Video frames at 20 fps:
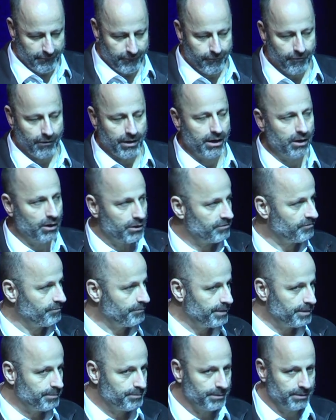And for a
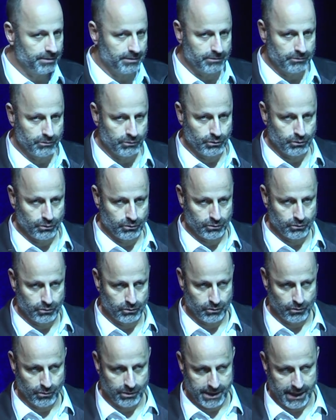lot of people
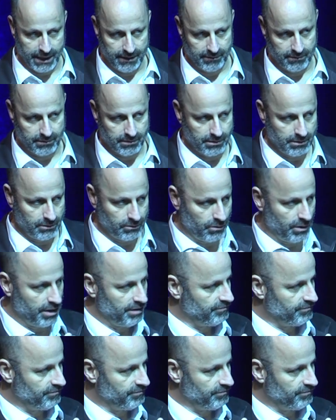to get